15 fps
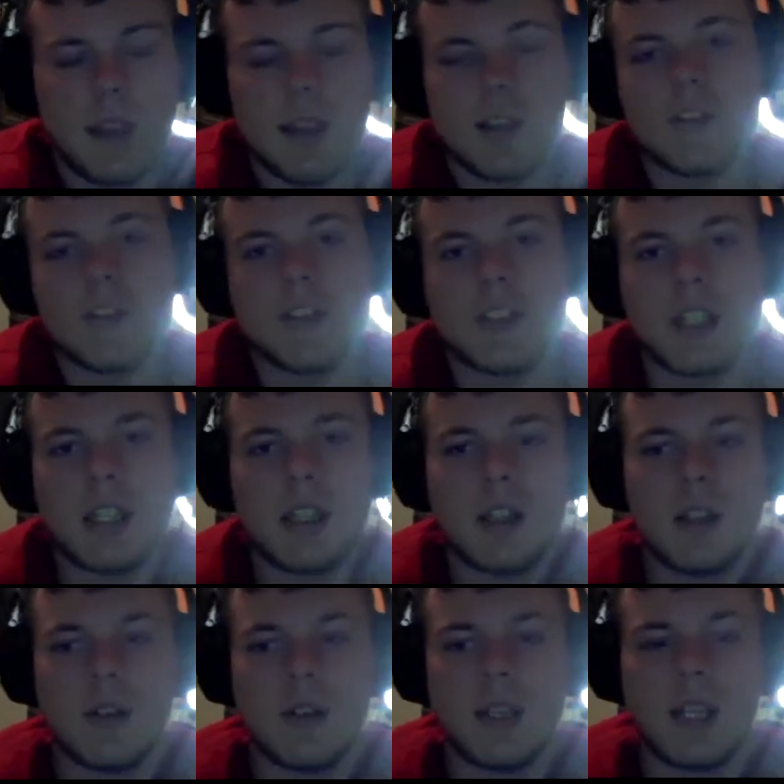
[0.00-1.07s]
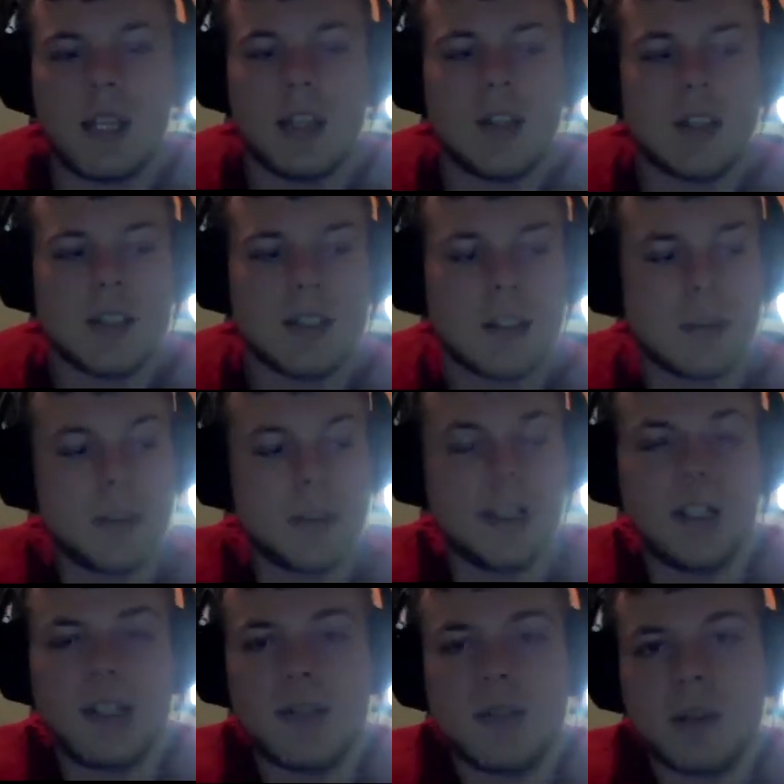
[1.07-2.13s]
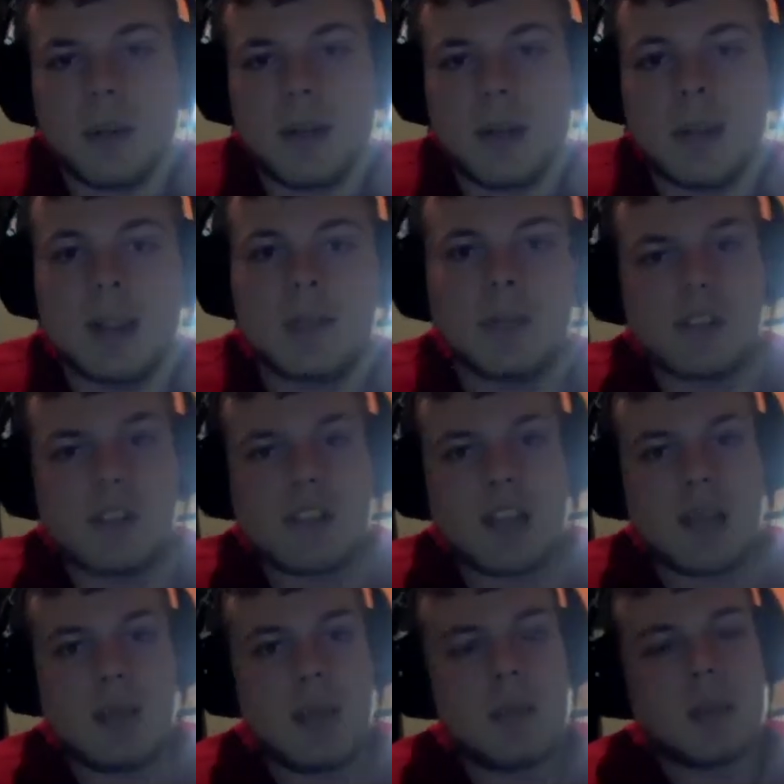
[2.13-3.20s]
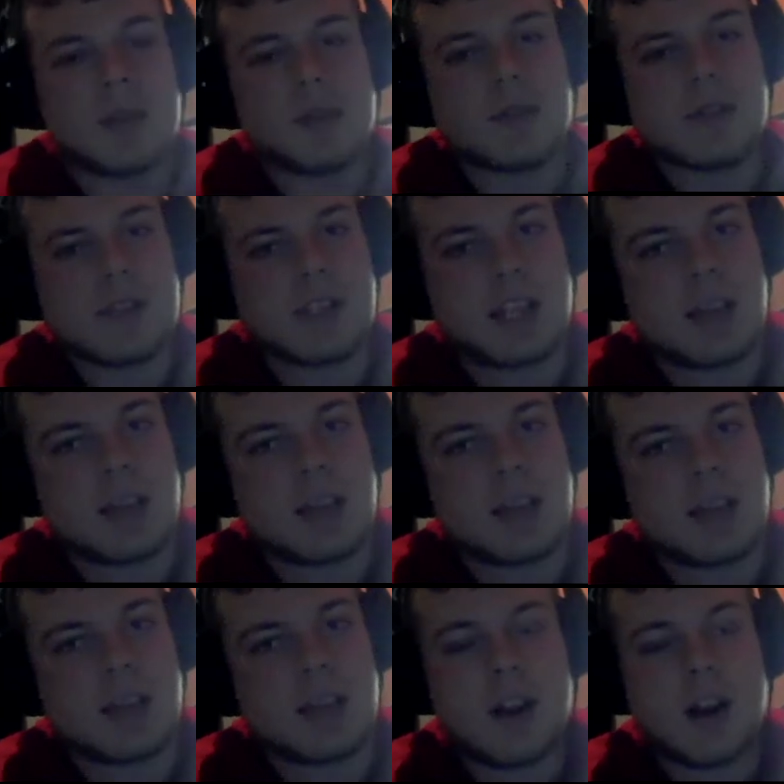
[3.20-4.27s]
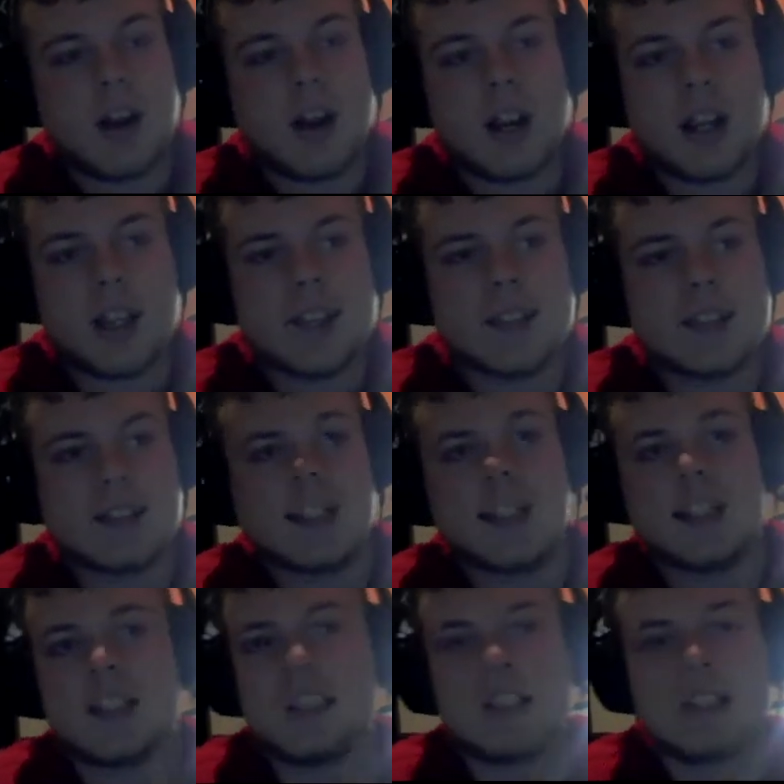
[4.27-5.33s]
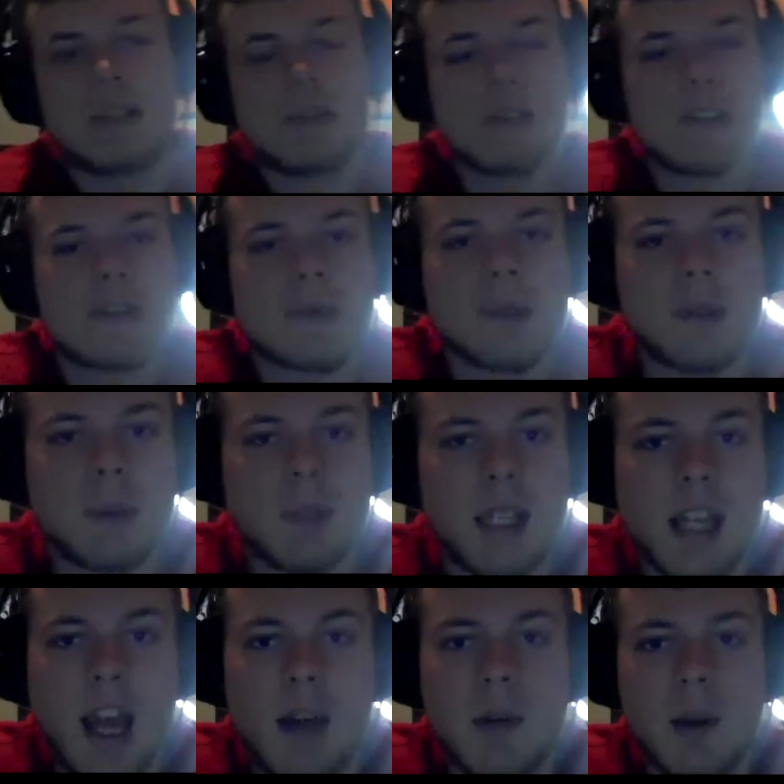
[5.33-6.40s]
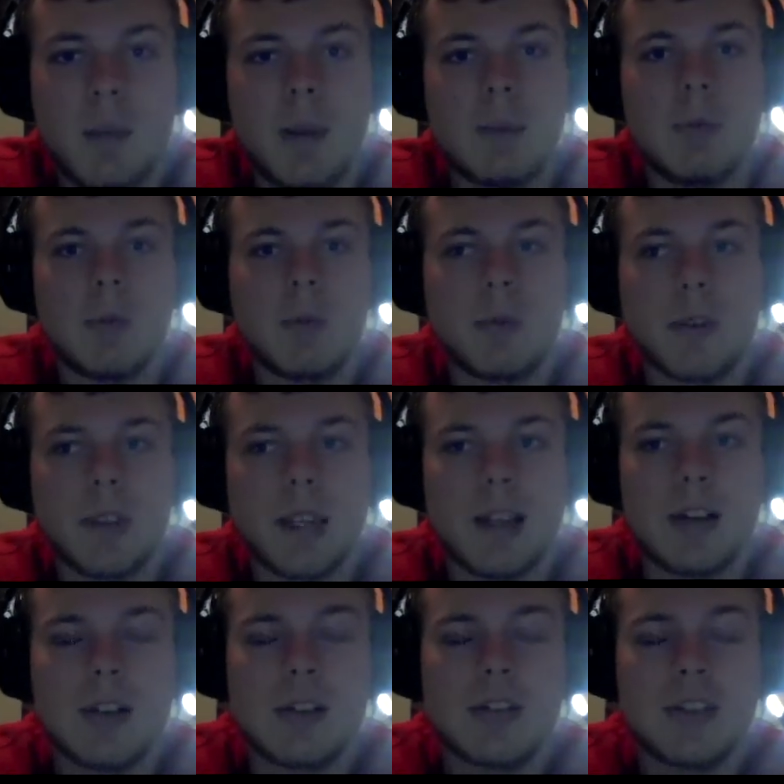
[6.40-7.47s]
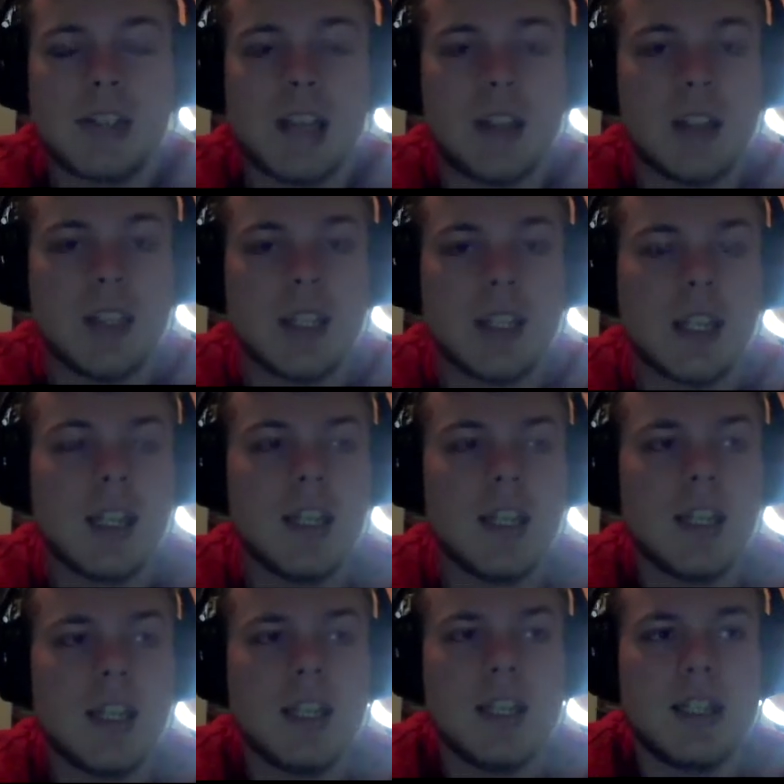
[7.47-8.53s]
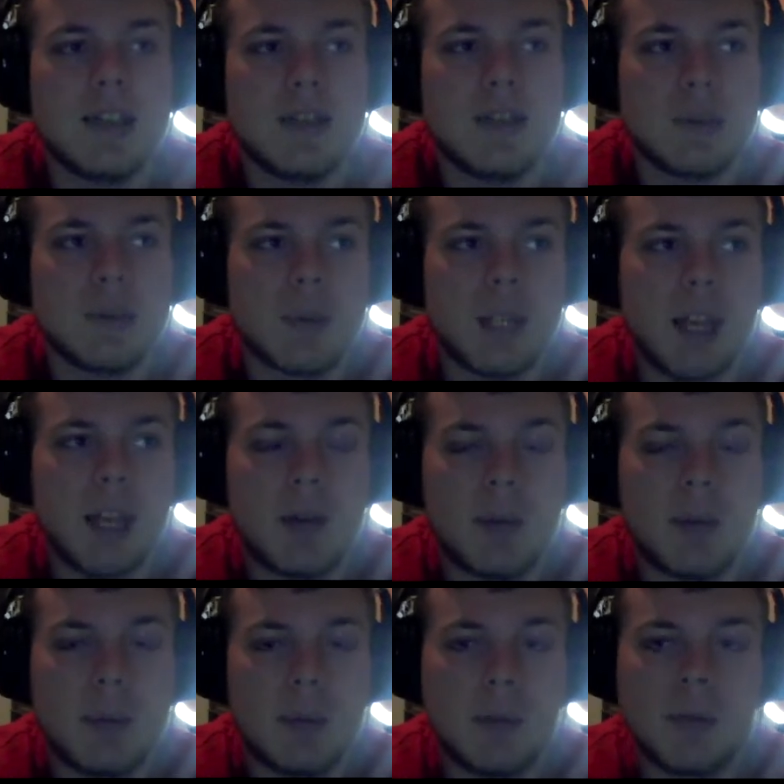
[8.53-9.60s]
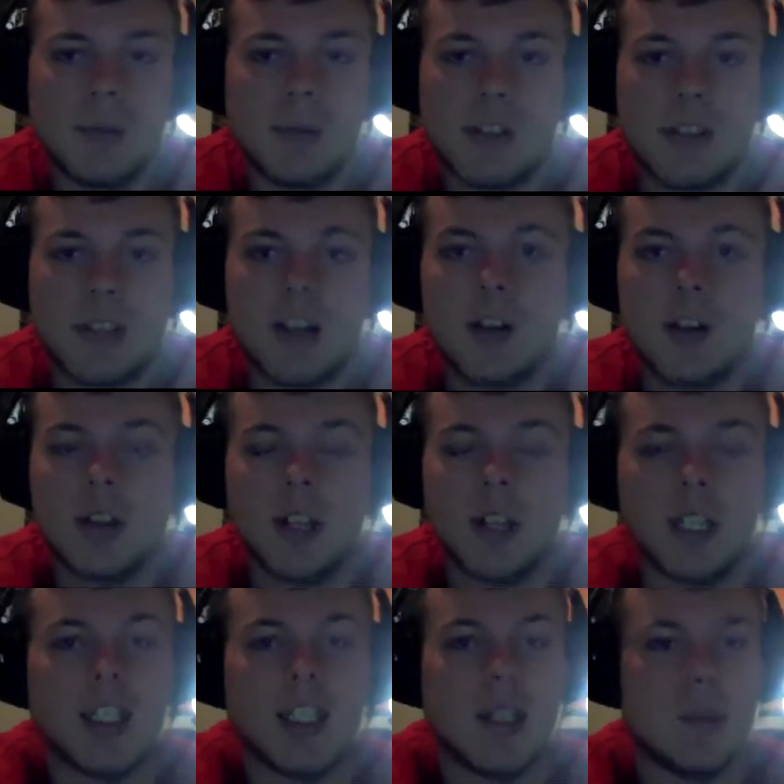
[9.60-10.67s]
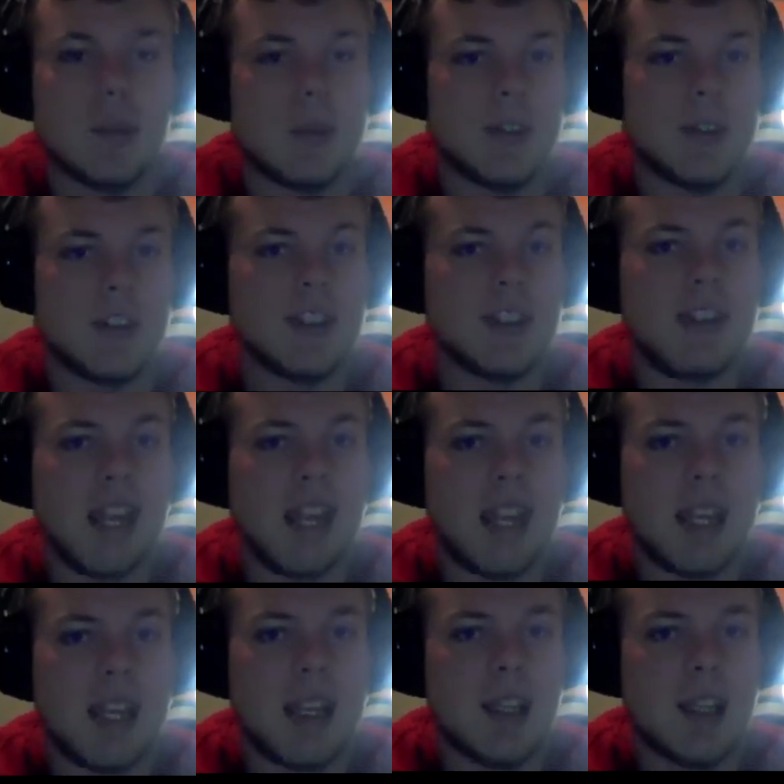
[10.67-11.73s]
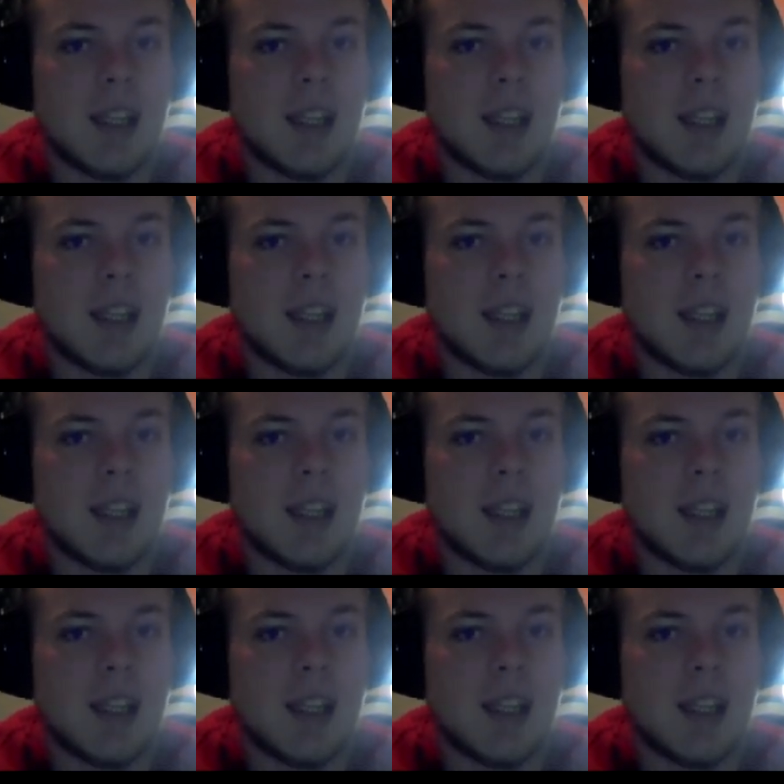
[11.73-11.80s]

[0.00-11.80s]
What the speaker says: So it looked completely different when I went the first time. I went the first time out in August, and the difference between how many people were there selling and the difference between how many people were just there looking was insane.